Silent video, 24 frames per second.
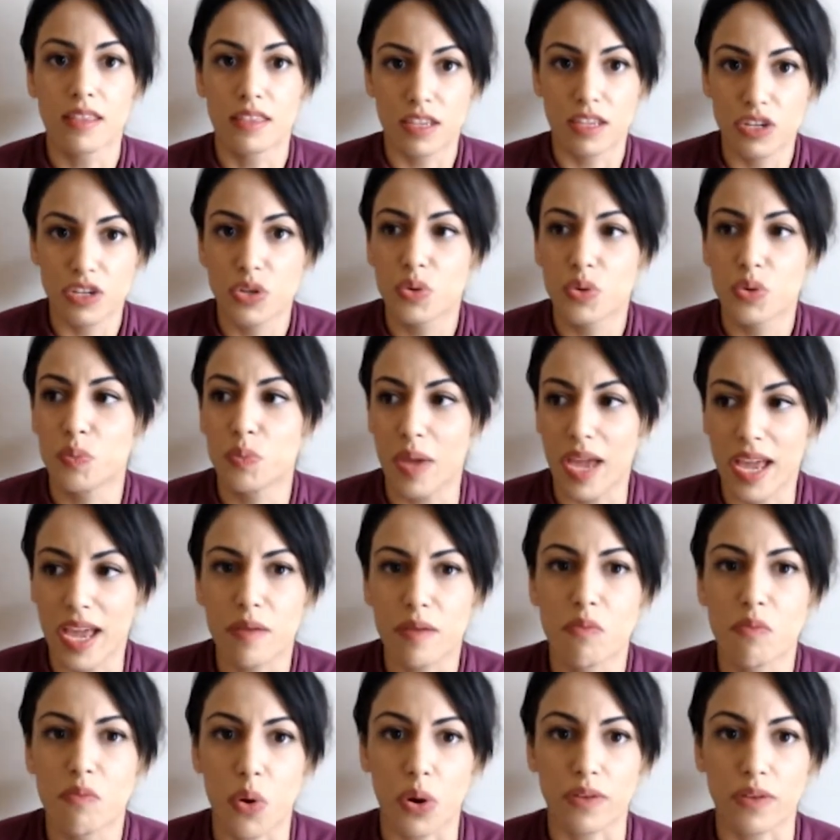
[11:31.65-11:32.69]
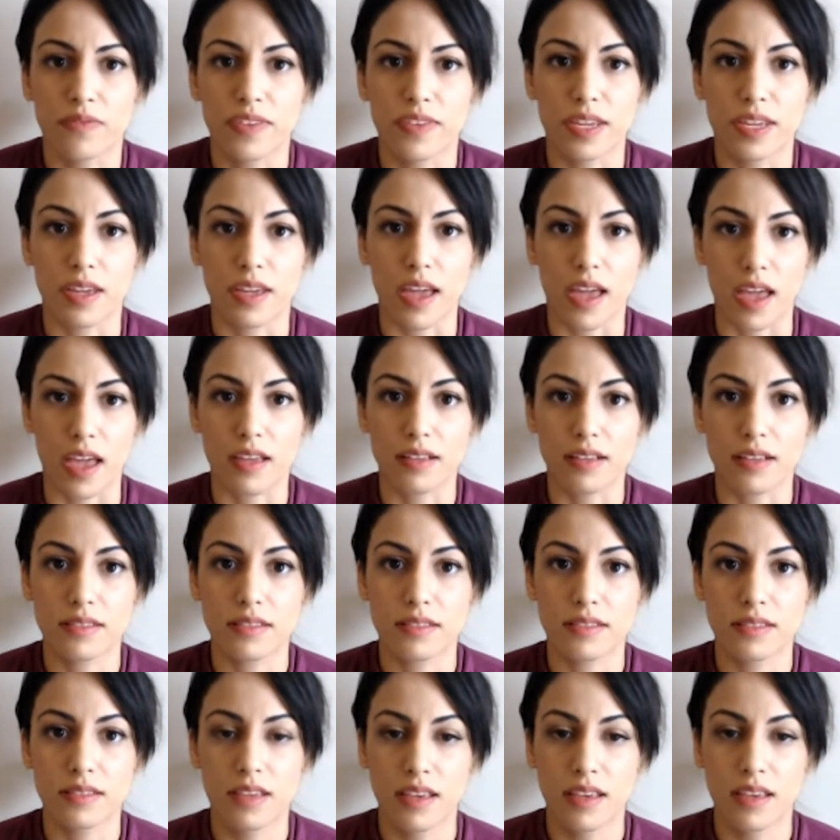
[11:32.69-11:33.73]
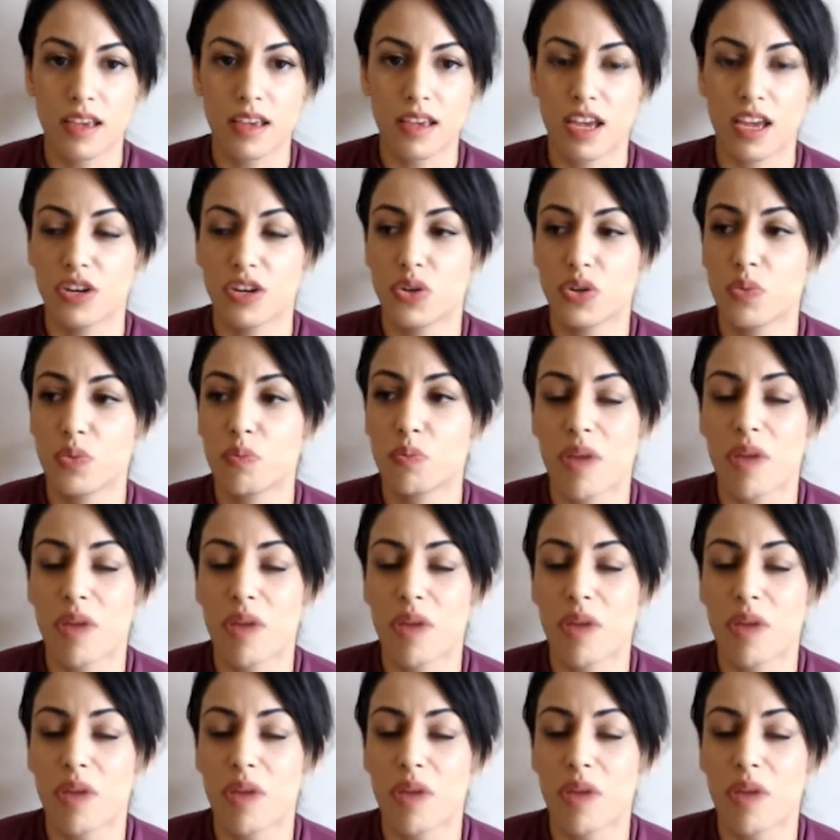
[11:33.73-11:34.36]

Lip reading: then you make more VAs and